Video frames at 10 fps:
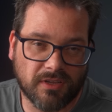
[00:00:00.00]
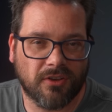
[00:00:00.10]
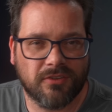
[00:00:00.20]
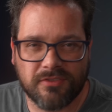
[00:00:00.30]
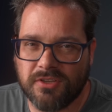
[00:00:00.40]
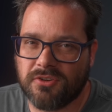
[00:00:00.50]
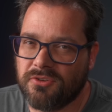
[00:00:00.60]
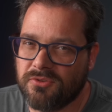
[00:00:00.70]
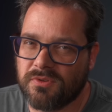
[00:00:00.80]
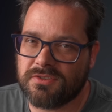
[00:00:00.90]
Another thing you
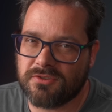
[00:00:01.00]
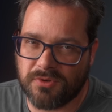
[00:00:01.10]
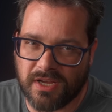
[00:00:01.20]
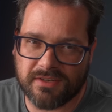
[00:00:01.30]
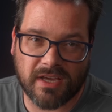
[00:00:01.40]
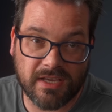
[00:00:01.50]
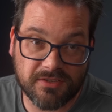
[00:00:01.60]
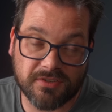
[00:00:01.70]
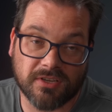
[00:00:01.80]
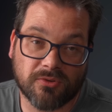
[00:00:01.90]
can do is create
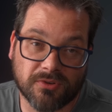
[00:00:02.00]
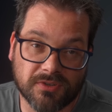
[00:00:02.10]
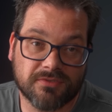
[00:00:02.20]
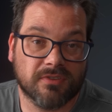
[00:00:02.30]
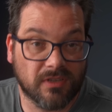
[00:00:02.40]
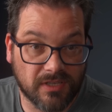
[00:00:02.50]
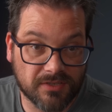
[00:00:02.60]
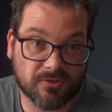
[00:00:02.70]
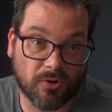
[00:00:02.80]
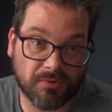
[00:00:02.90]
asynchronous
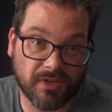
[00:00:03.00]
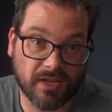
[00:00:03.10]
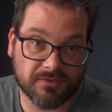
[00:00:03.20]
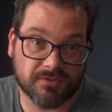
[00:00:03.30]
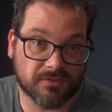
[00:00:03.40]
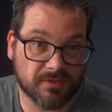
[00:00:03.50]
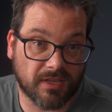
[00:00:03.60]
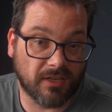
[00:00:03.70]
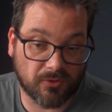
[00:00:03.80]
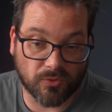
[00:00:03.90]
list comprehensions,
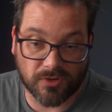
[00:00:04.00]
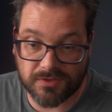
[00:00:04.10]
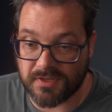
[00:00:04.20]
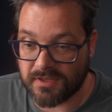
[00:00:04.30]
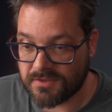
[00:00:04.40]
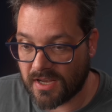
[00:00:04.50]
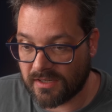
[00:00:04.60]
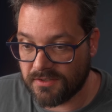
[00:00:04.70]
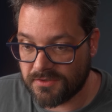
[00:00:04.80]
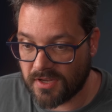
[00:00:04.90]
and that works in
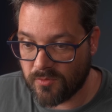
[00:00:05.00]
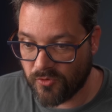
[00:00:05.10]
exactly the same